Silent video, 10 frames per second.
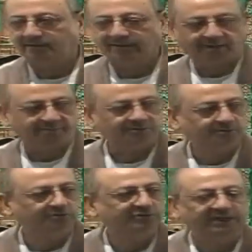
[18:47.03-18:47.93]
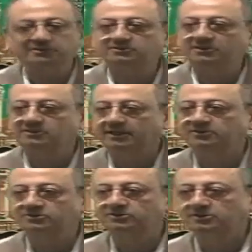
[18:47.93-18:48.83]
grasp to change the
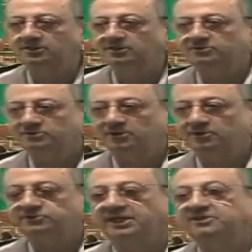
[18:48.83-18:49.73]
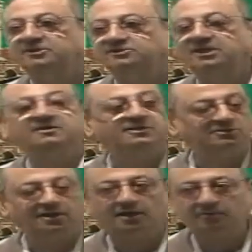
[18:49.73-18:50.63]
things, change the
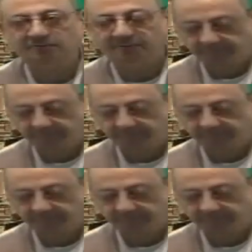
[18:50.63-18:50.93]
sentence around.